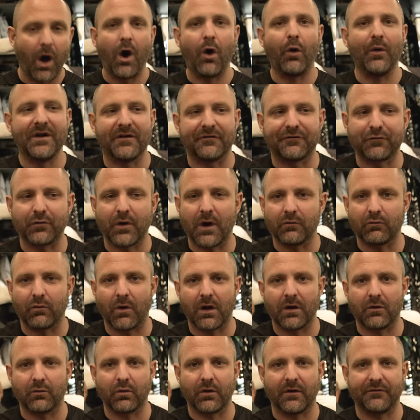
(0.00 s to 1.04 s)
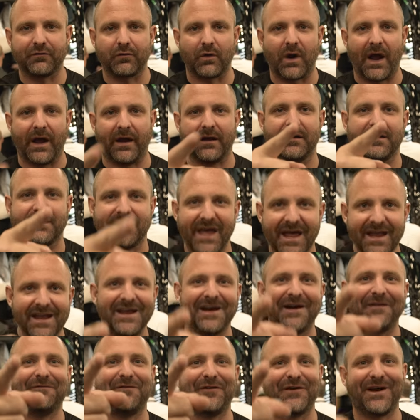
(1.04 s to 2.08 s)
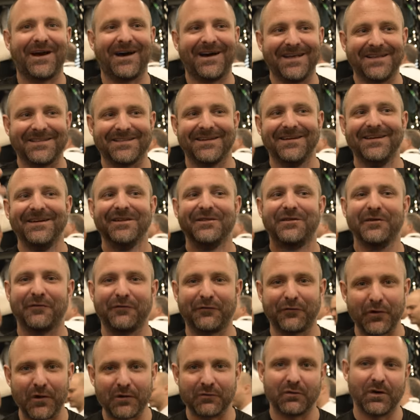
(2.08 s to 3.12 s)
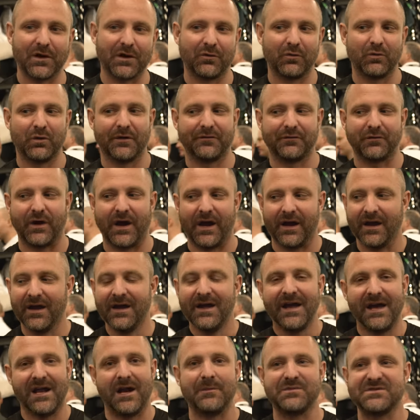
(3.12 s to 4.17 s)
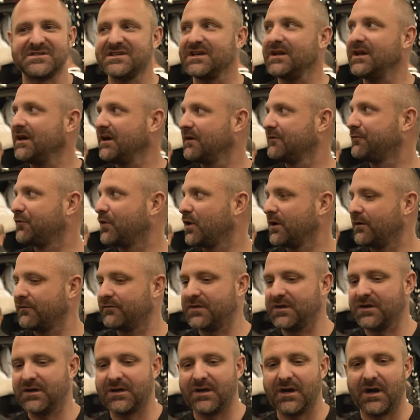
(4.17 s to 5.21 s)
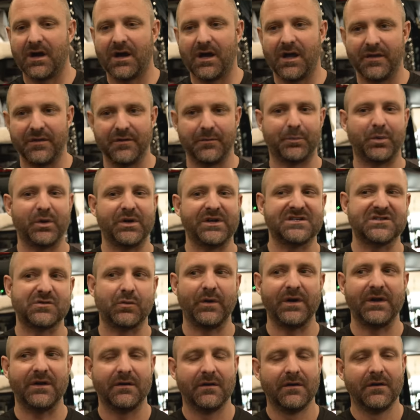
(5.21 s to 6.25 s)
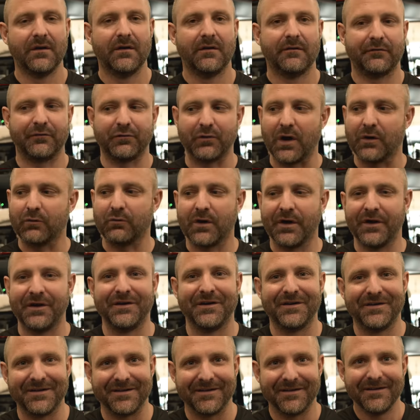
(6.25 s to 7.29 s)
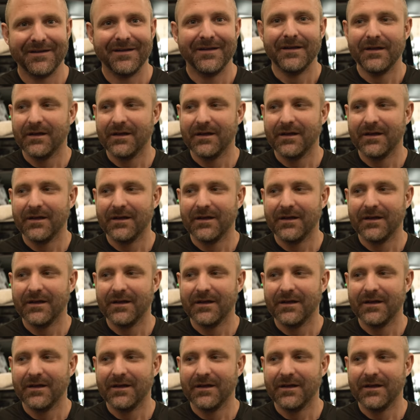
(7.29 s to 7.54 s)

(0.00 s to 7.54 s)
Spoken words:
Oh, and a front runner roof rack. Kenny, I forgot the front runner roof rack. And I'm sitting in front of the pretty sweet front runner.